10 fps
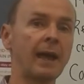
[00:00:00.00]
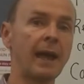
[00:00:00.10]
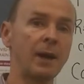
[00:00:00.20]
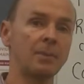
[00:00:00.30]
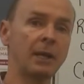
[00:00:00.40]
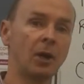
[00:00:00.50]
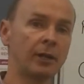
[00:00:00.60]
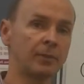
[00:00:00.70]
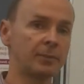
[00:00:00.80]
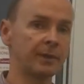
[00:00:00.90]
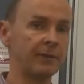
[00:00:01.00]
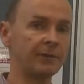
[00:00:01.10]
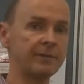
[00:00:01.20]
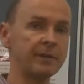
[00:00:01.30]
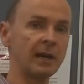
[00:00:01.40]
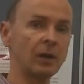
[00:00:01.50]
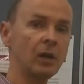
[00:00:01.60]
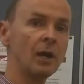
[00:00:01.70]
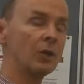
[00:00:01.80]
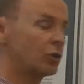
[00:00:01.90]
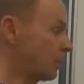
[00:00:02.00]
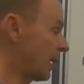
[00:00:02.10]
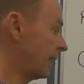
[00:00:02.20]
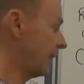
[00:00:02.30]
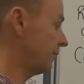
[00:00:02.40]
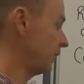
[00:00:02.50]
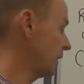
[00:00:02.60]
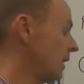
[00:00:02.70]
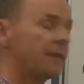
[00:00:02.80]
how many items they have to sell to break even.